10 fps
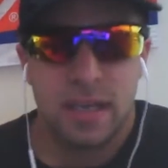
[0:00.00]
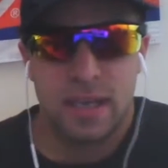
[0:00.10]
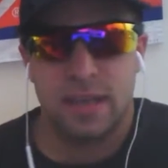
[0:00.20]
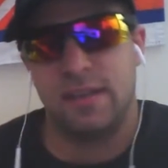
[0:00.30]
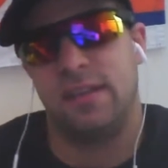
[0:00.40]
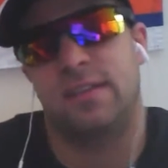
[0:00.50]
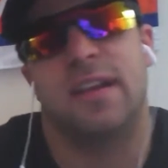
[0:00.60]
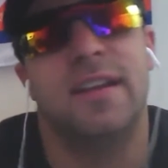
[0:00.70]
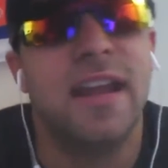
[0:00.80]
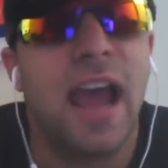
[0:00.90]
is
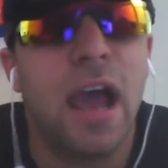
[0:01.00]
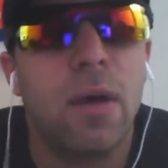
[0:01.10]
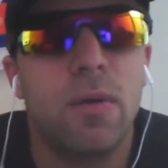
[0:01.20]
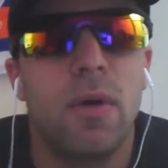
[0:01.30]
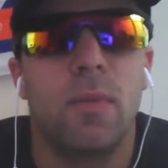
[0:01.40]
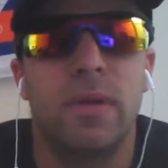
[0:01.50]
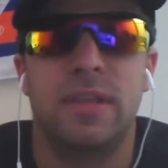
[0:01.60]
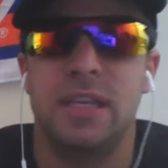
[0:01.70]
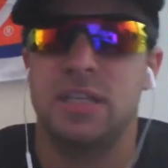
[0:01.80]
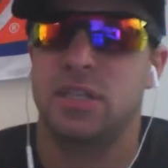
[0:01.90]
now
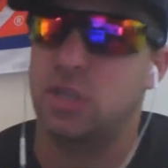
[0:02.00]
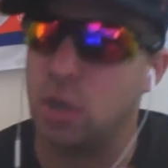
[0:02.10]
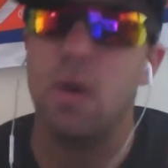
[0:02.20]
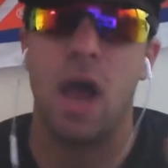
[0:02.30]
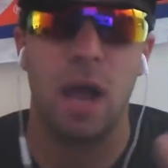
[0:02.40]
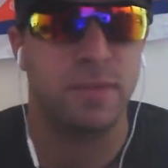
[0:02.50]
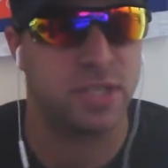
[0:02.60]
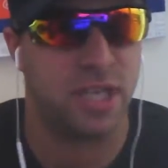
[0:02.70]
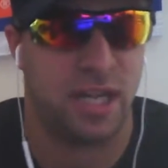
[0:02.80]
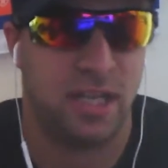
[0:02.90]
with these two hub
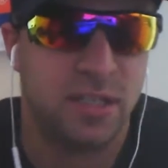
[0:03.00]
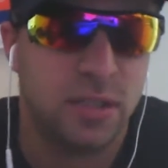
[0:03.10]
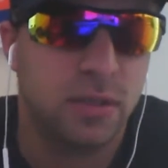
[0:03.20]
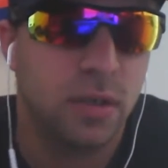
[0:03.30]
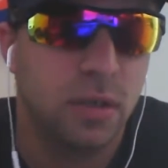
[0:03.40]
cities,